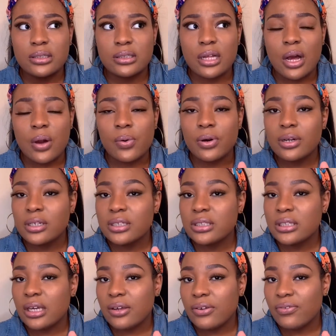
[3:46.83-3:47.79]
I want to
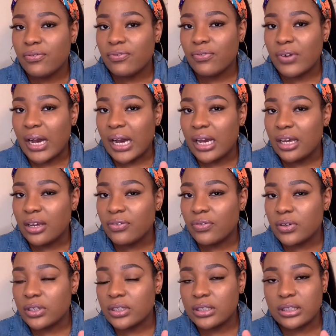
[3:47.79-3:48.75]
say five
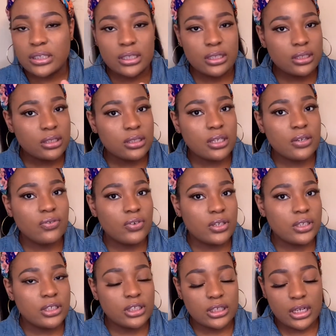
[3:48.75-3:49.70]
or six
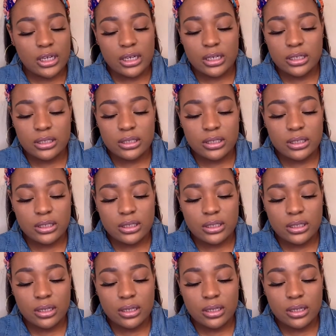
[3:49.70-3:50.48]
different shades